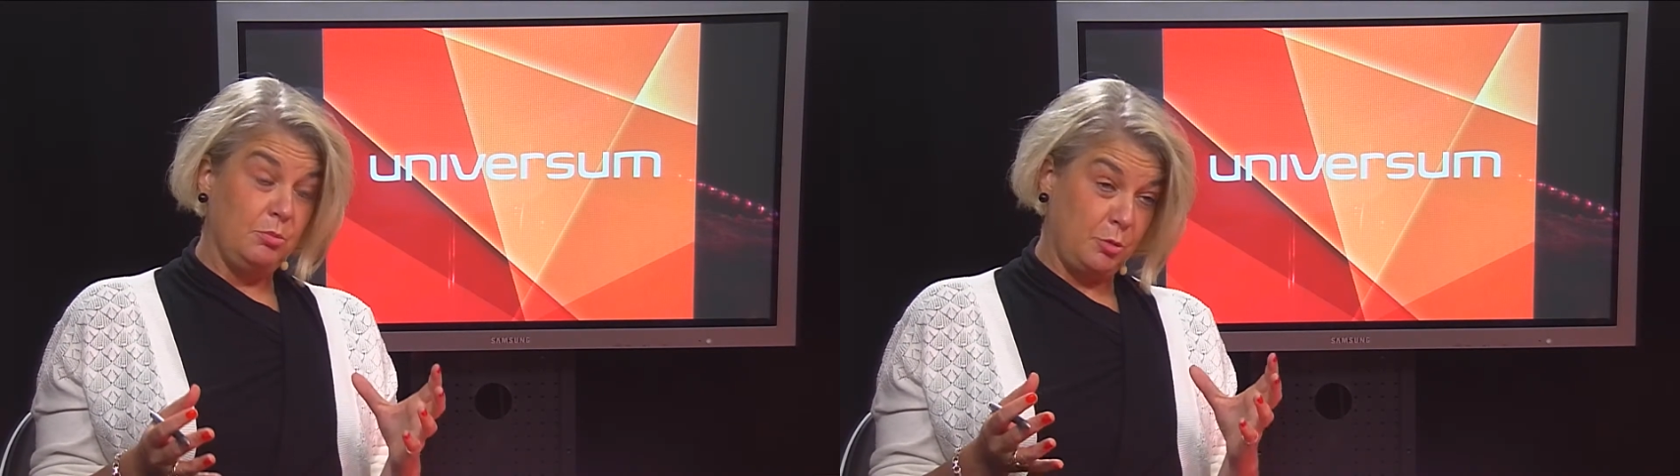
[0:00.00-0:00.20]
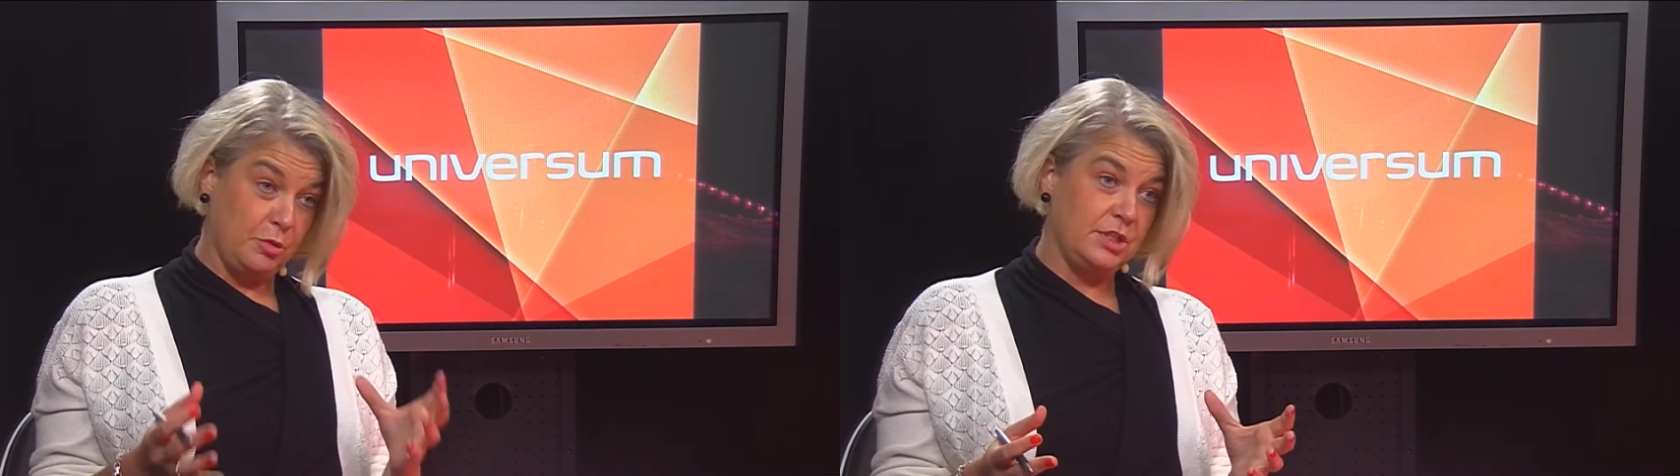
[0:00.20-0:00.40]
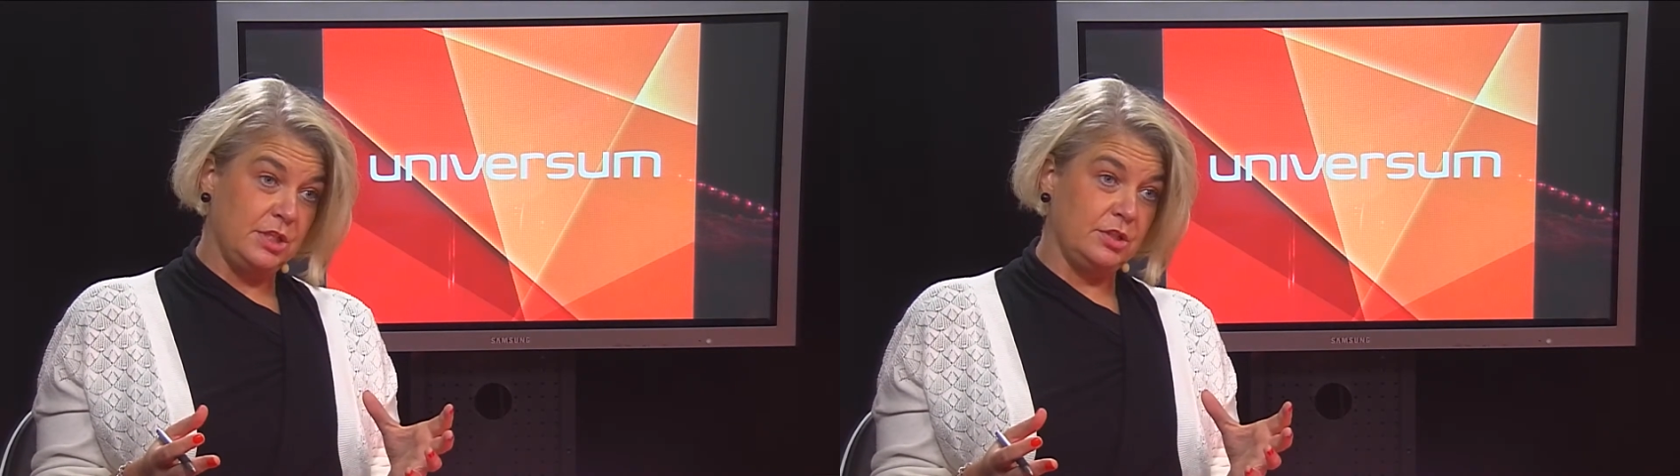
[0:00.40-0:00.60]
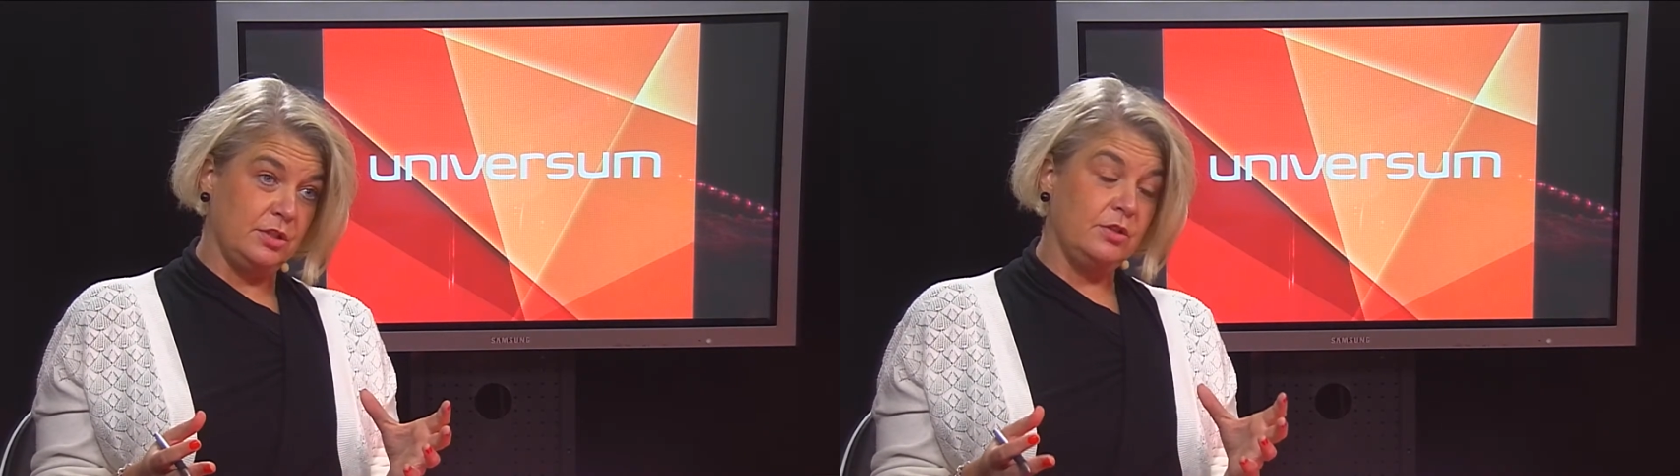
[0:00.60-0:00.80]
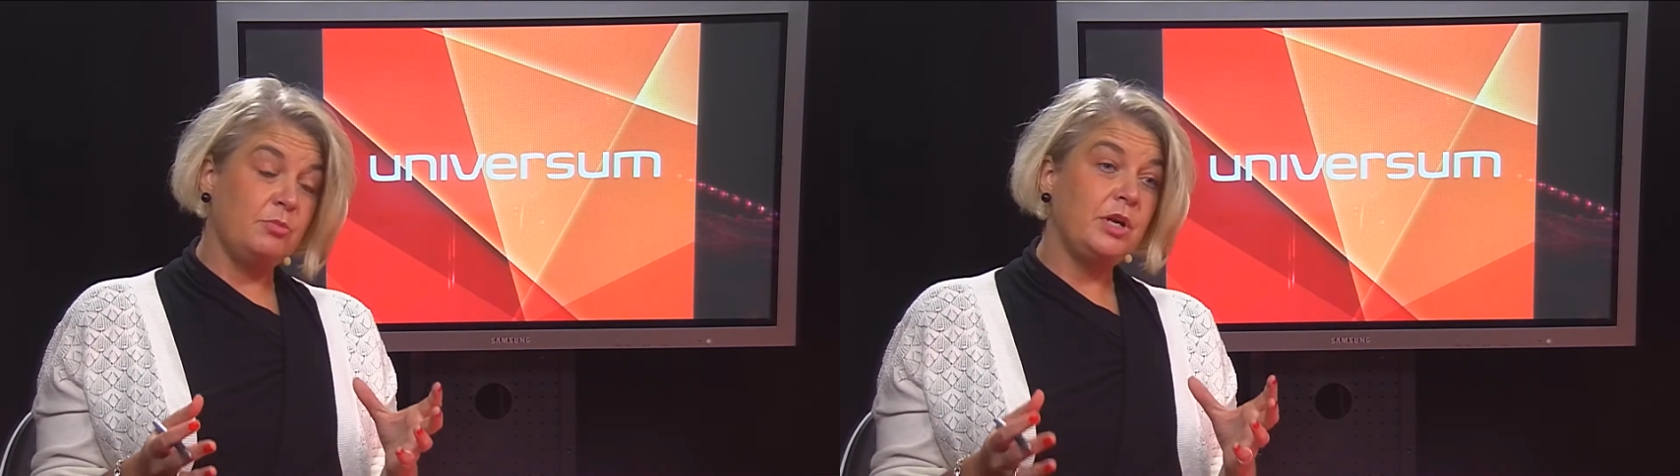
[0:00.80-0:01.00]

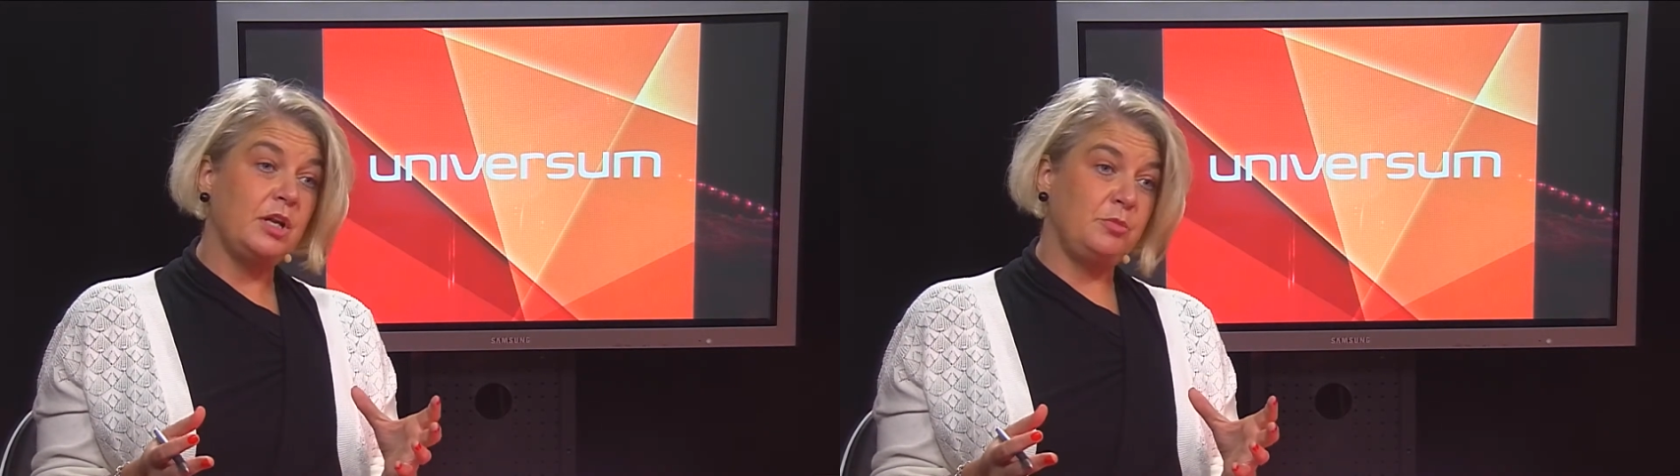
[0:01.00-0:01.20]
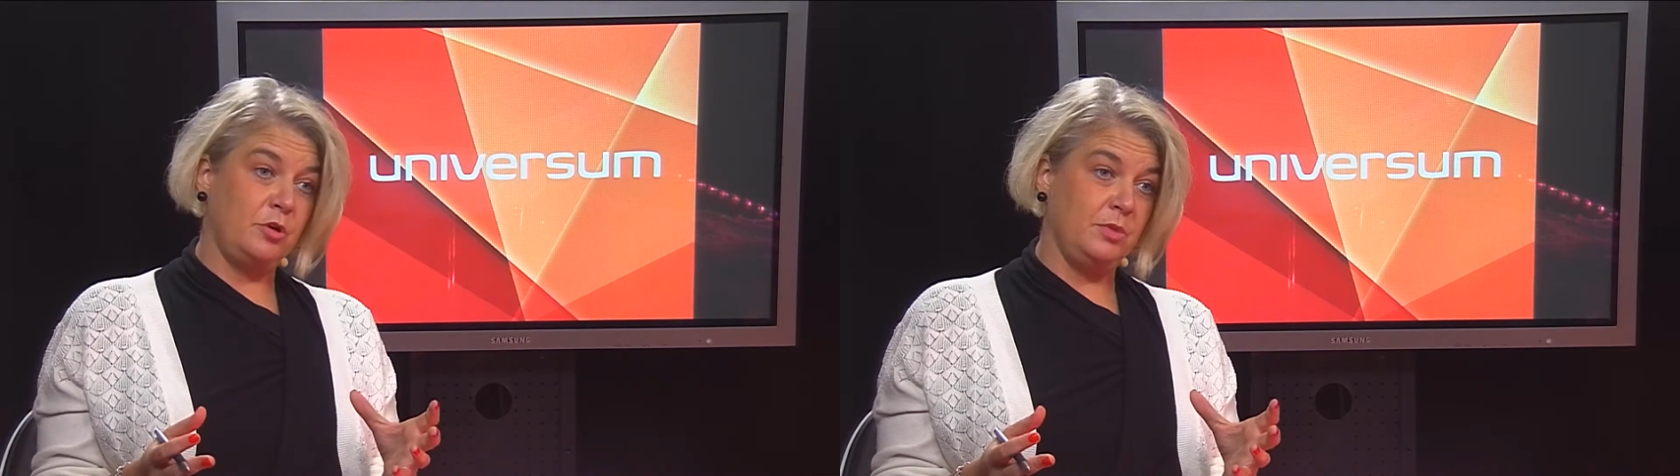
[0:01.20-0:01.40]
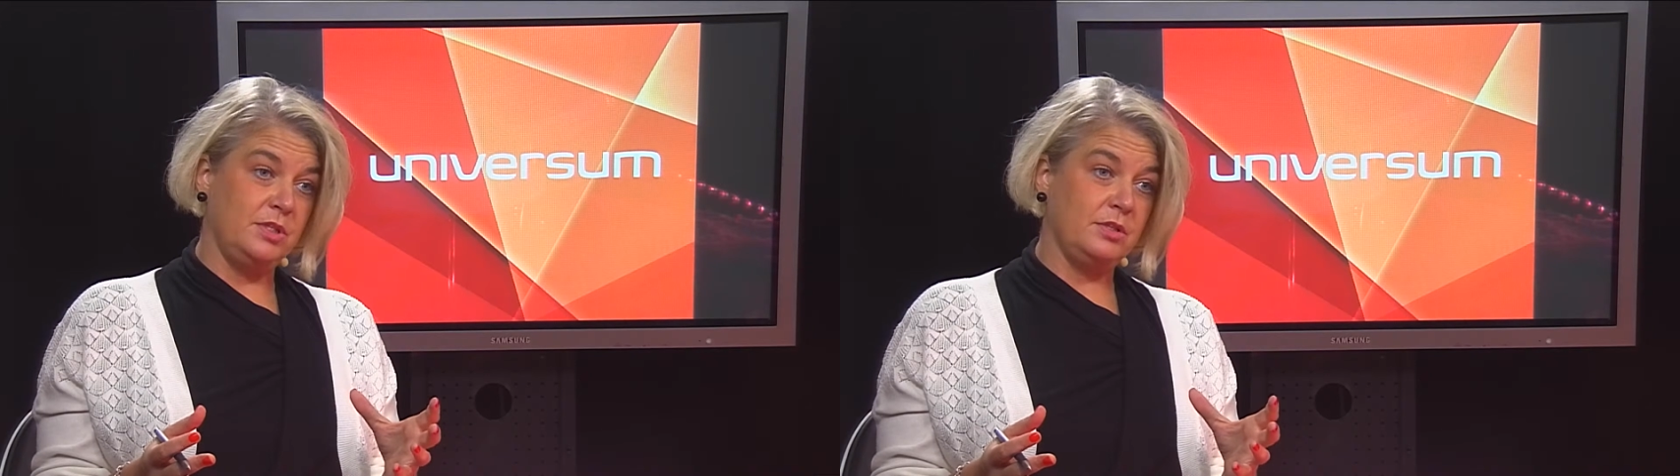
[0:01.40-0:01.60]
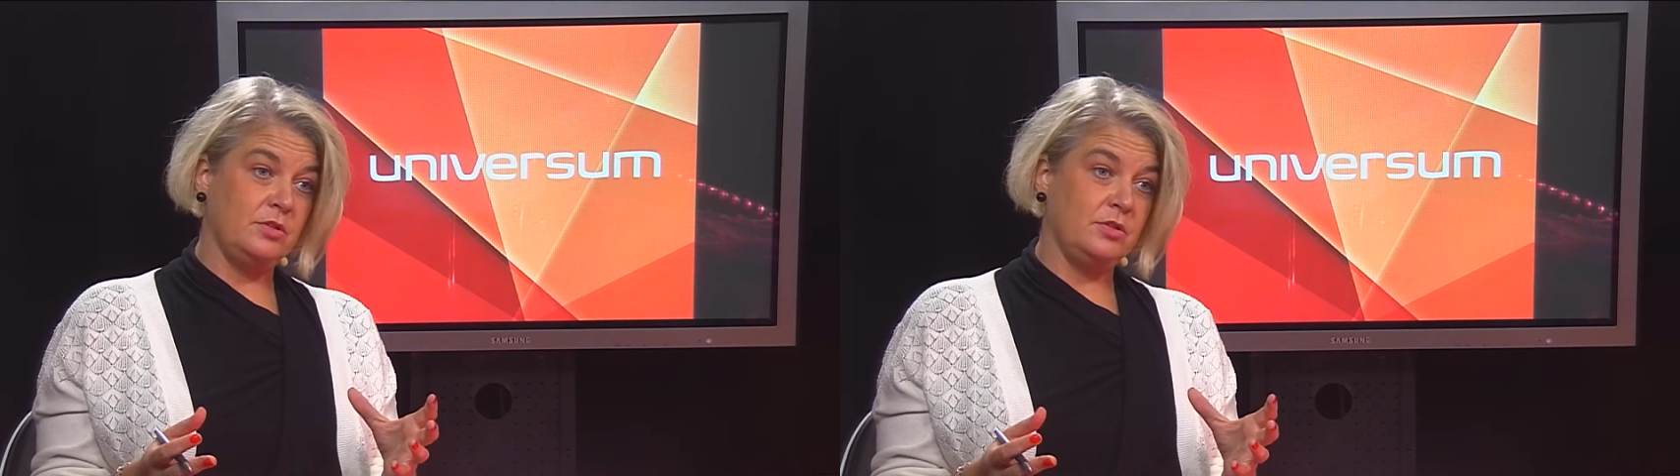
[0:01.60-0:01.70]
proposition, the brand promise.